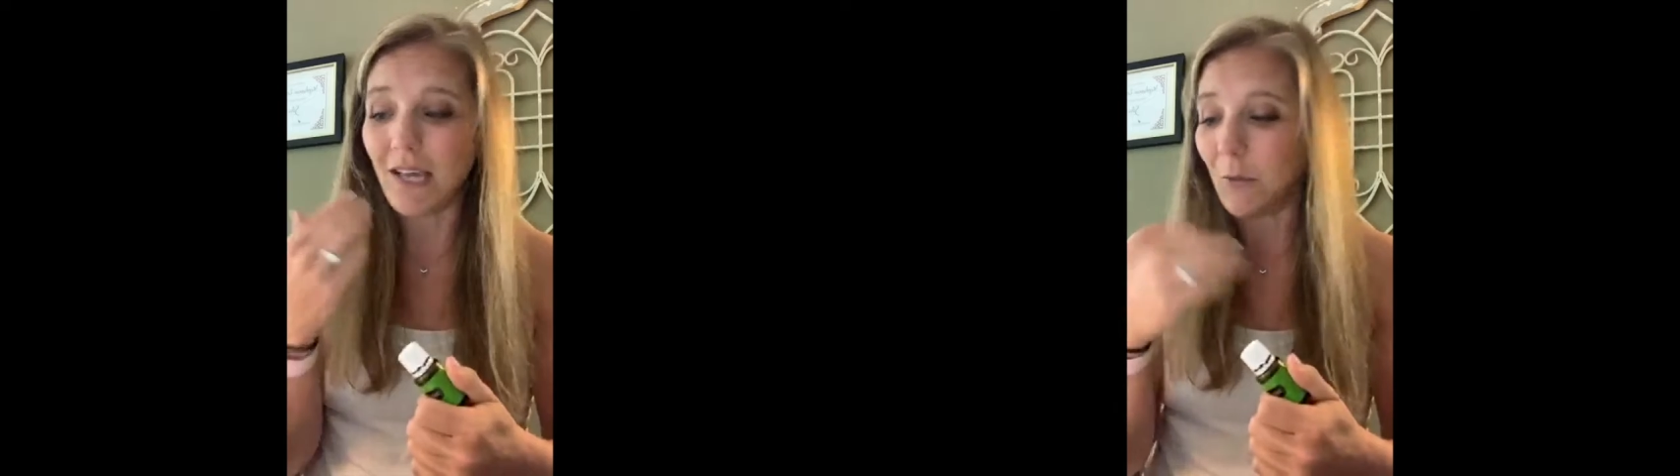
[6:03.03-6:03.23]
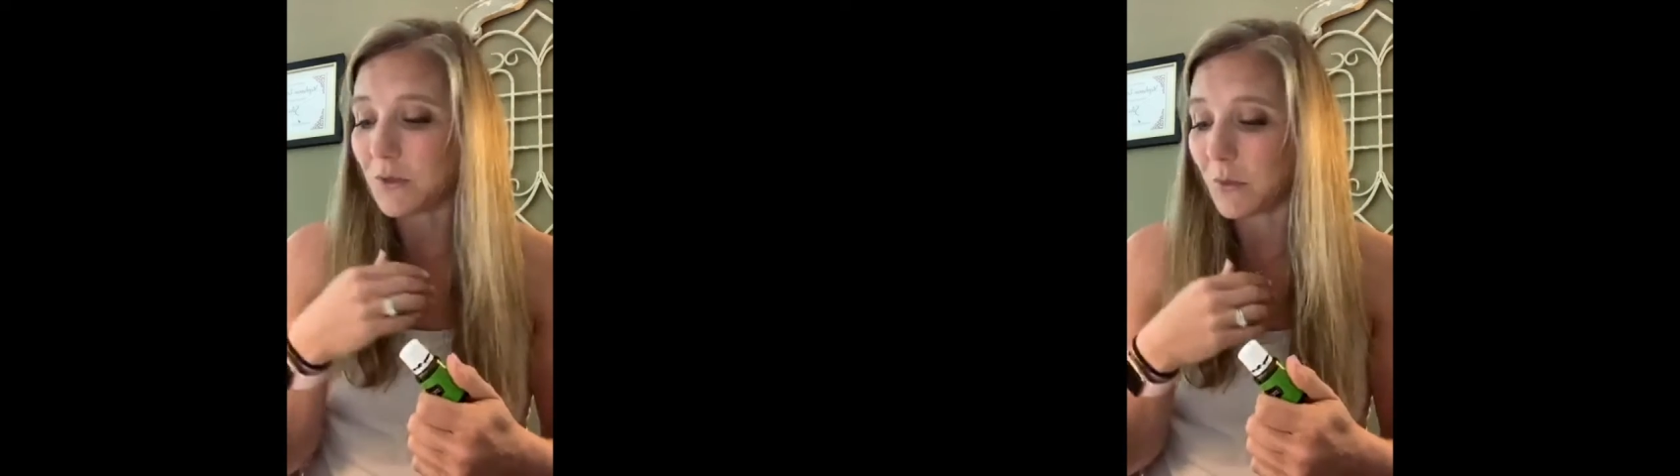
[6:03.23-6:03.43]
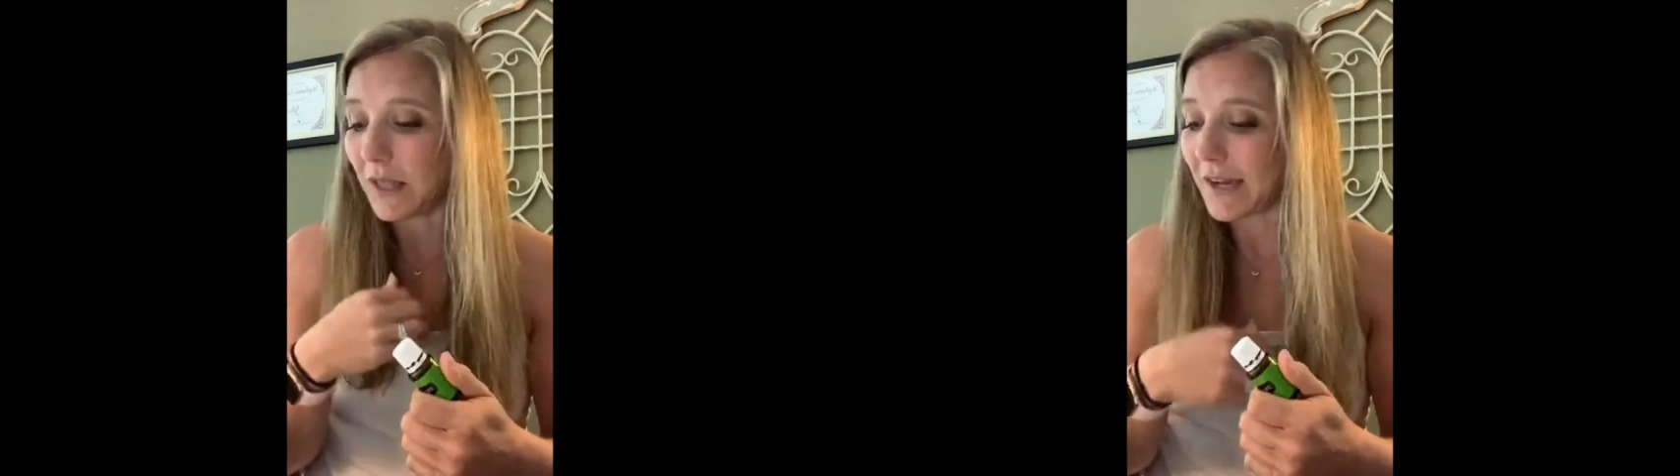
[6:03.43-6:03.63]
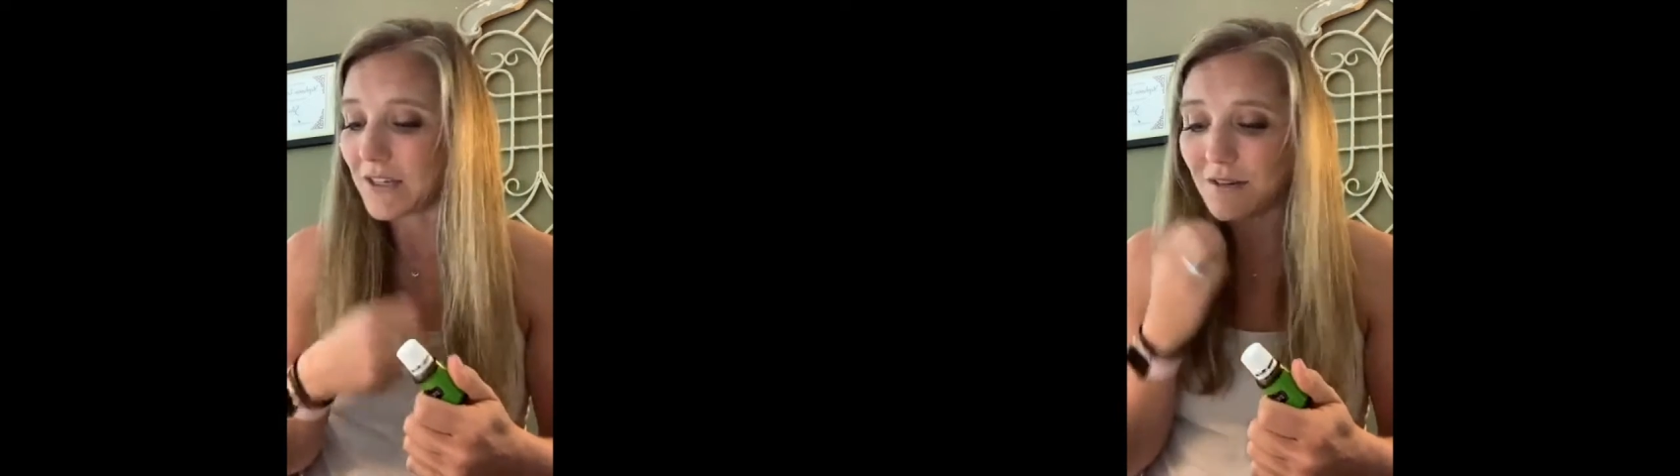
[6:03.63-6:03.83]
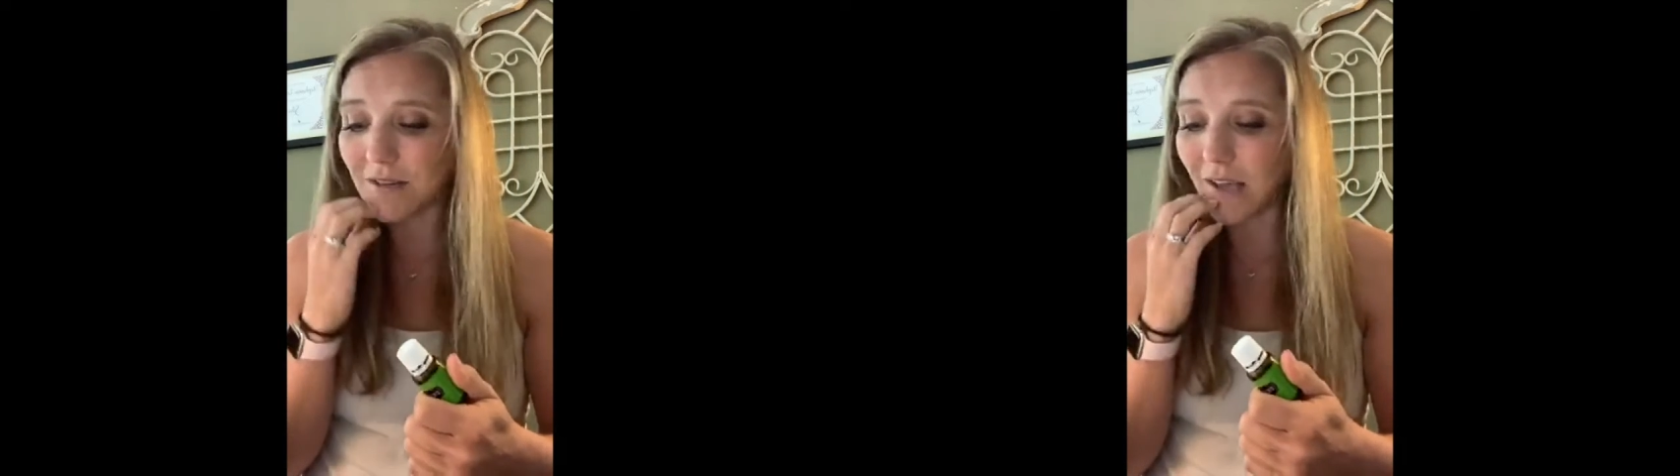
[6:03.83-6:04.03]
to help to
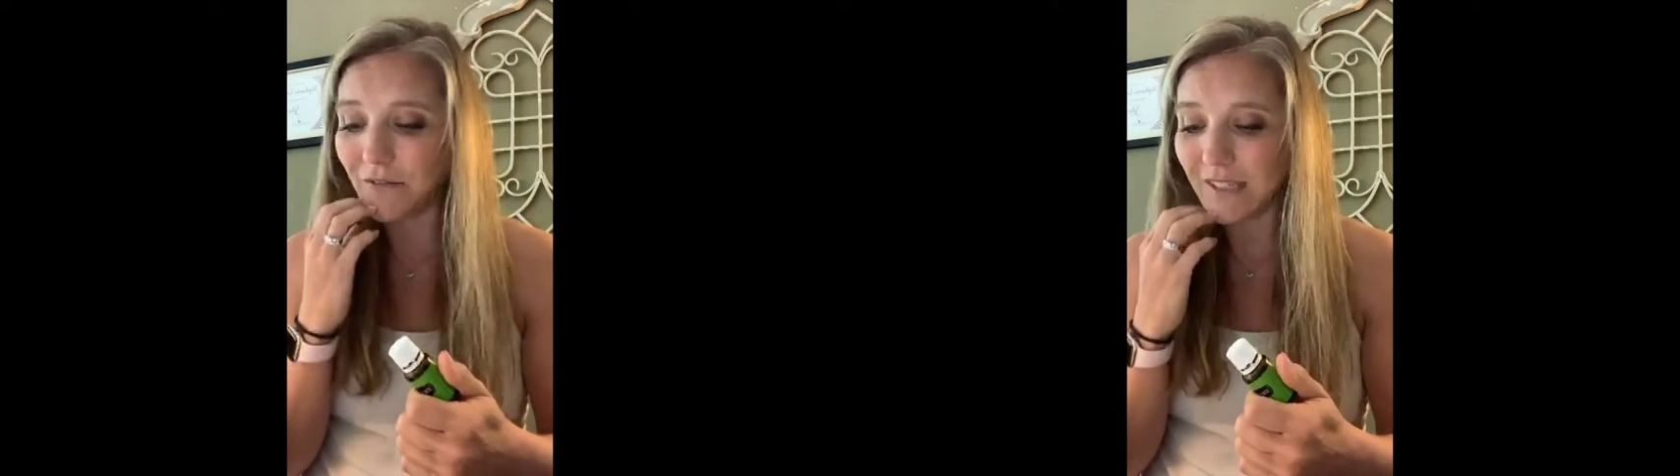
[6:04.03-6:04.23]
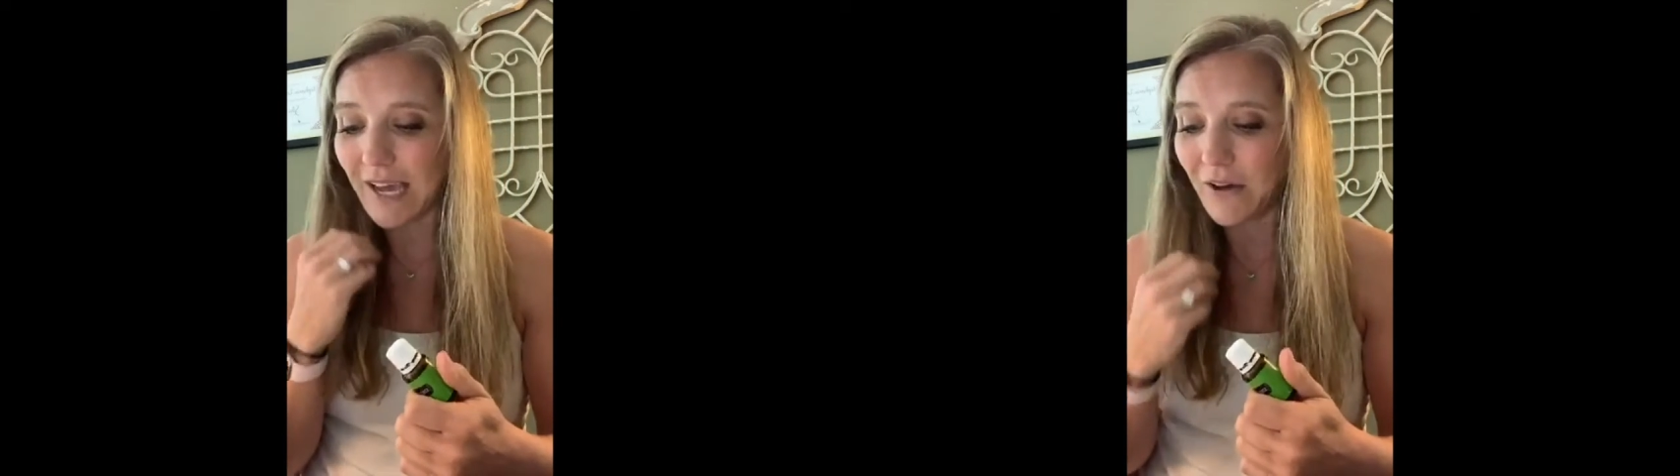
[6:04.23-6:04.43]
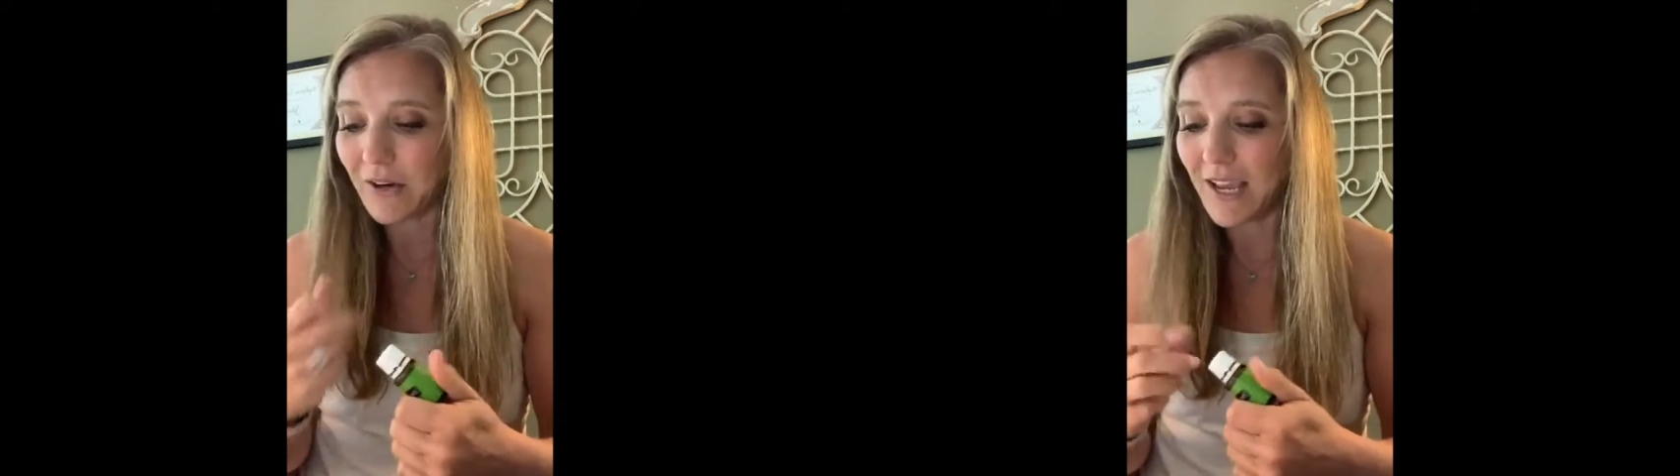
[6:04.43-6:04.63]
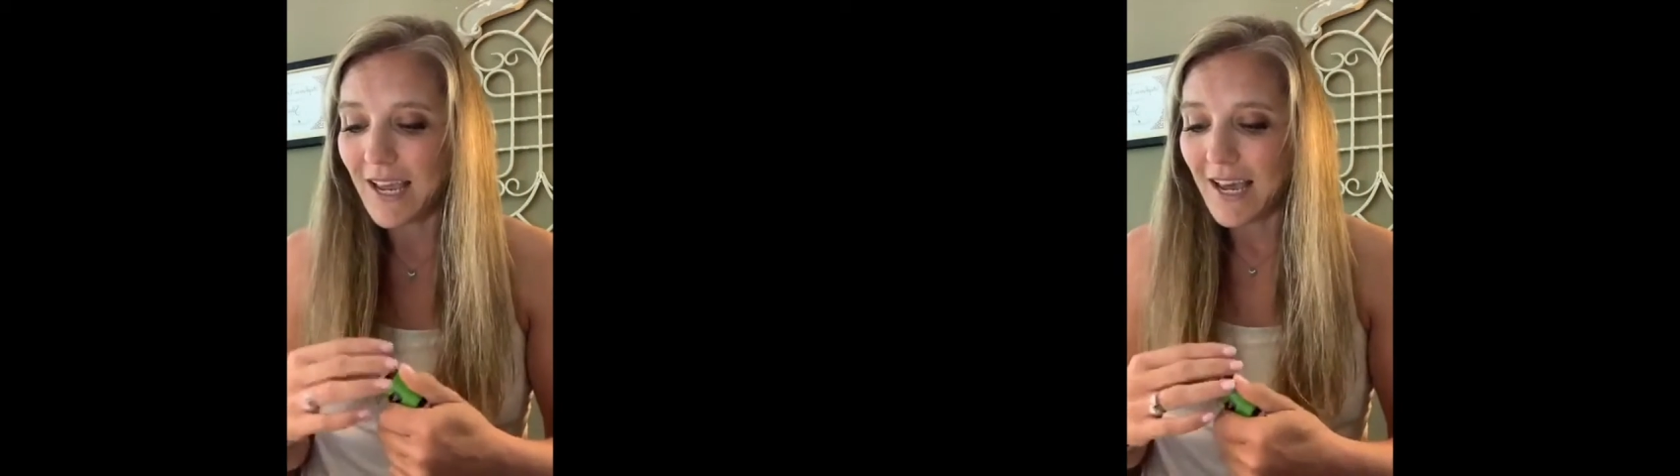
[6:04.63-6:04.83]
relax yourself down,